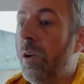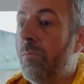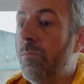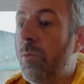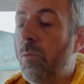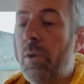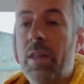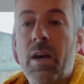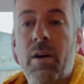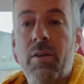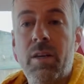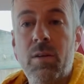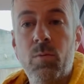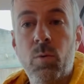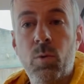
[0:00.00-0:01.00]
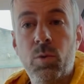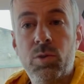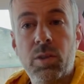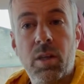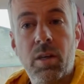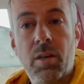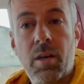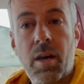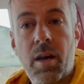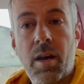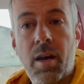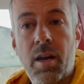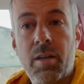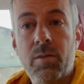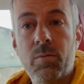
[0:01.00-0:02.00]
without any water,
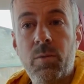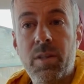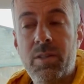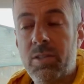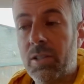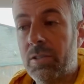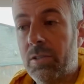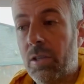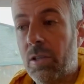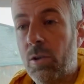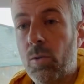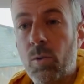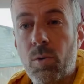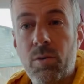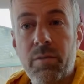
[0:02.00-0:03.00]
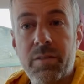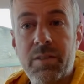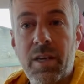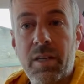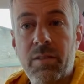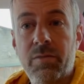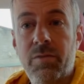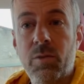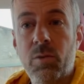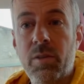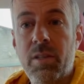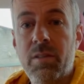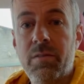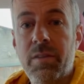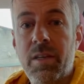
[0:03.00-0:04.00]
and with just a quarter of a tank of fuel
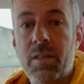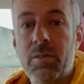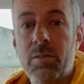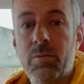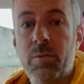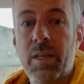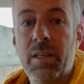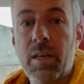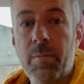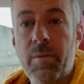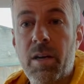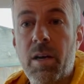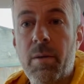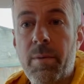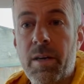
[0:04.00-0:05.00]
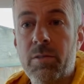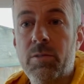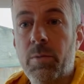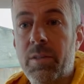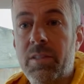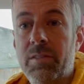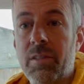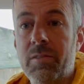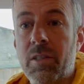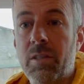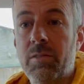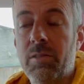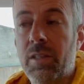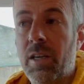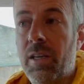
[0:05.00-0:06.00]
in the vehicle, we're coming at about
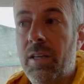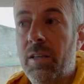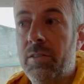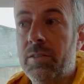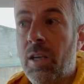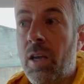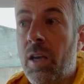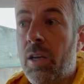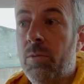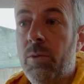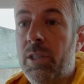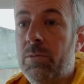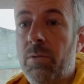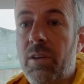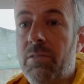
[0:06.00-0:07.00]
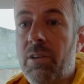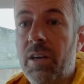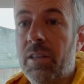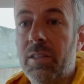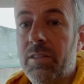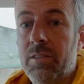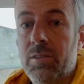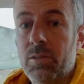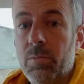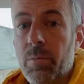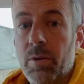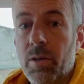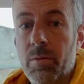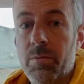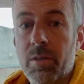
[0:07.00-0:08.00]
2,700 kilos, which we reckon is
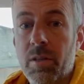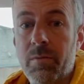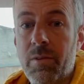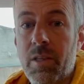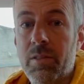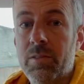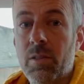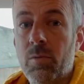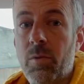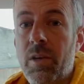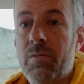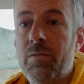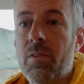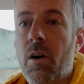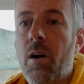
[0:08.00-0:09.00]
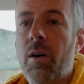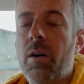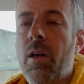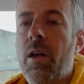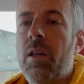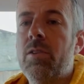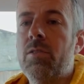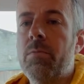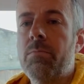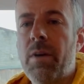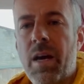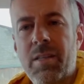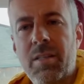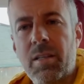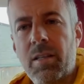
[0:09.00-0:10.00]
superb. I mean, so we've not
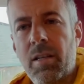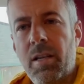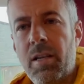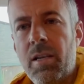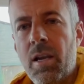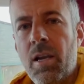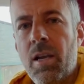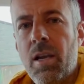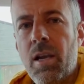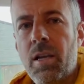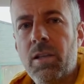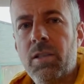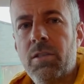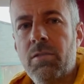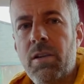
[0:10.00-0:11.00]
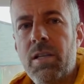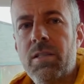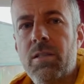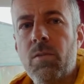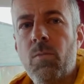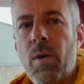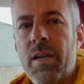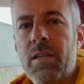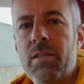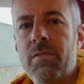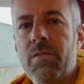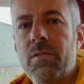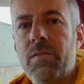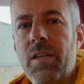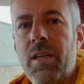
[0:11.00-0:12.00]
dramatically increased the weight of
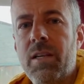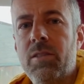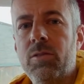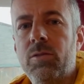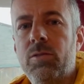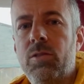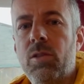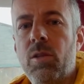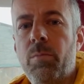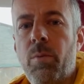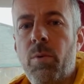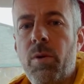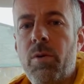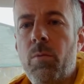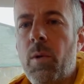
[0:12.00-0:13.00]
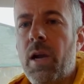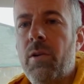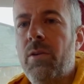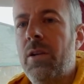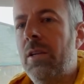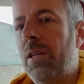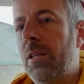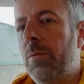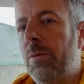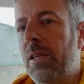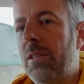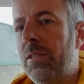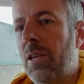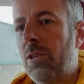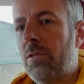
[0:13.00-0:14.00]
the vehicle to the point where it'd either be
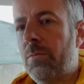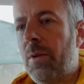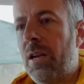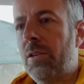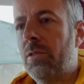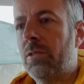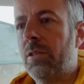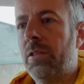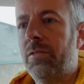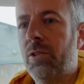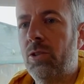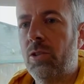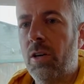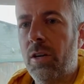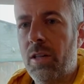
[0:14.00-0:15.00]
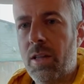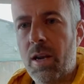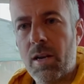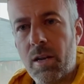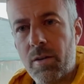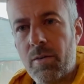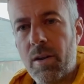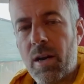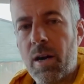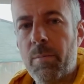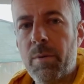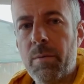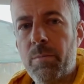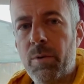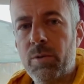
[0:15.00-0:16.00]
detrimental if you're trying to then load it up
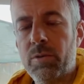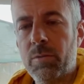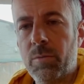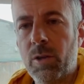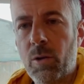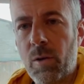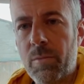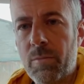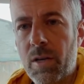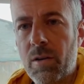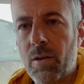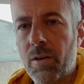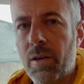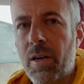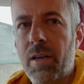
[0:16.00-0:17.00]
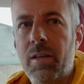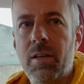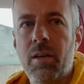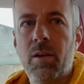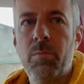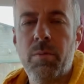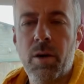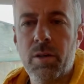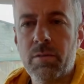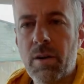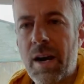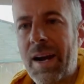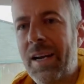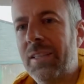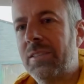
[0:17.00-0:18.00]
and put some equipment on it, you know, bike
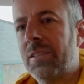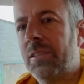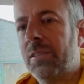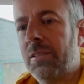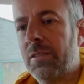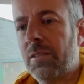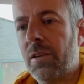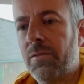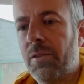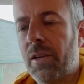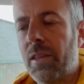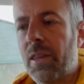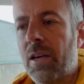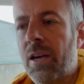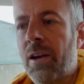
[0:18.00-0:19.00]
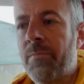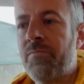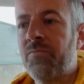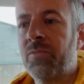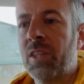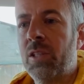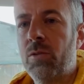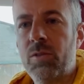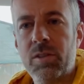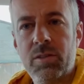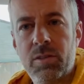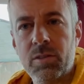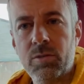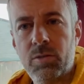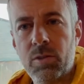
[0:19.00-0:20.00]
racks and stuff like that. You can
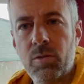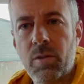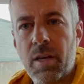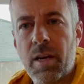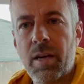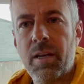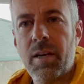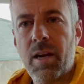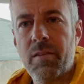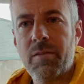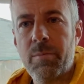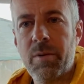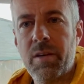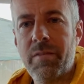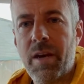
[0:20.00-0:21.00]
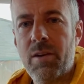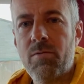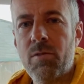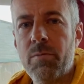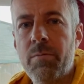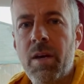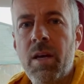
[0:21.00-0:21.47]
still do that and have a bit of headroom